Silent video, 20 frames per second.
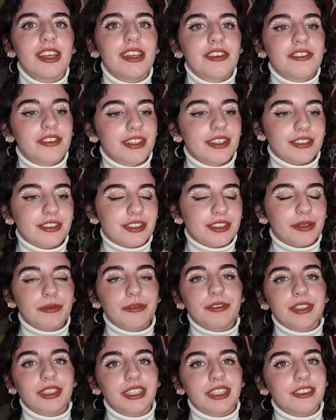if it's
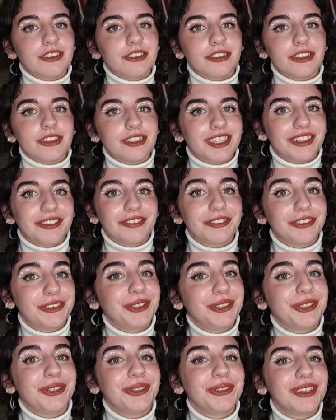something interesting for
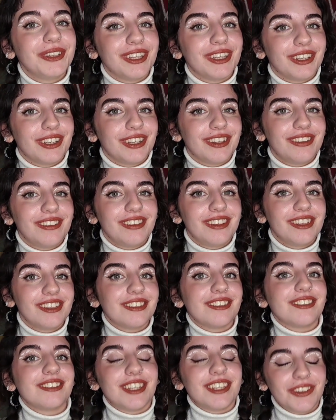you, then I think
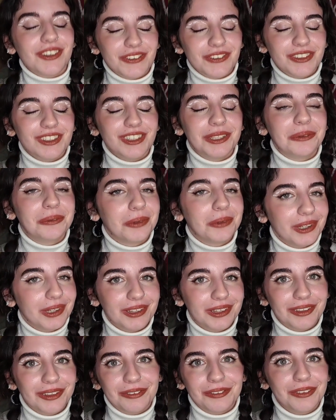it's definitely
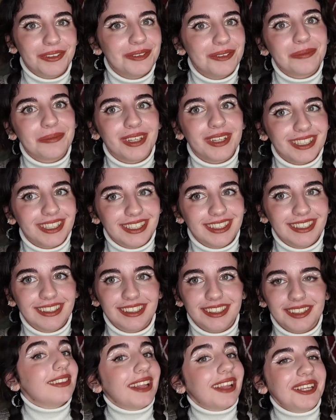worth it for the money.
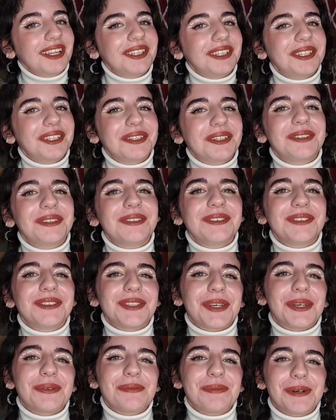Thank you
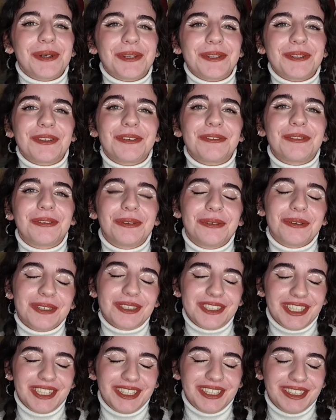so much for
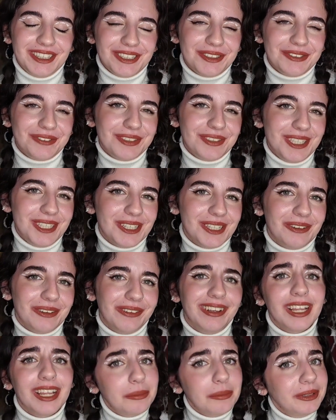watching this video.
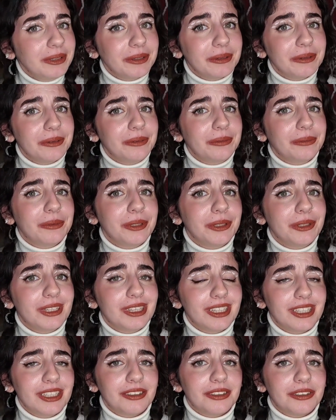Let me know what you
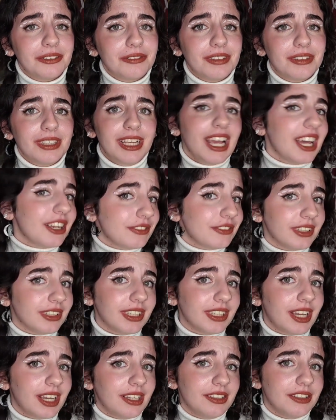think of the advent
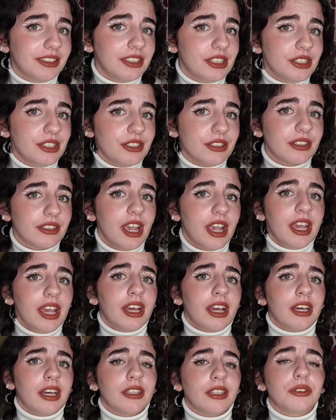calendars
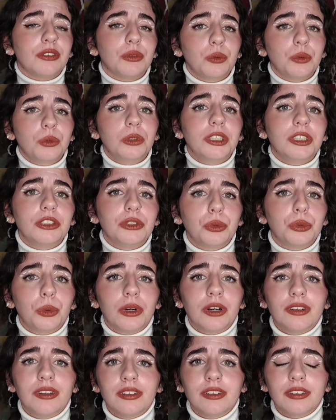and which
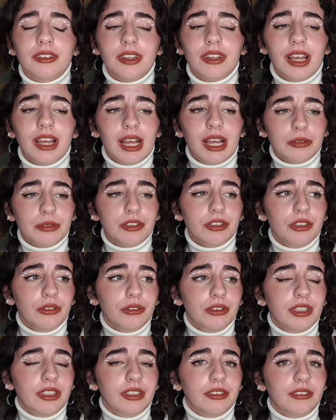one
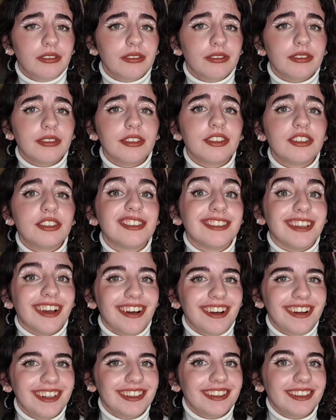absolutely
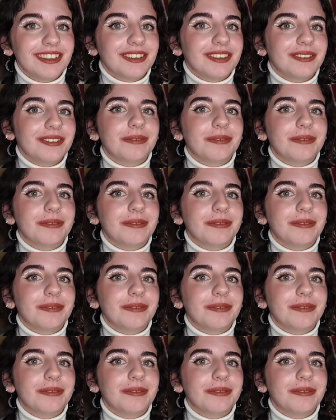suck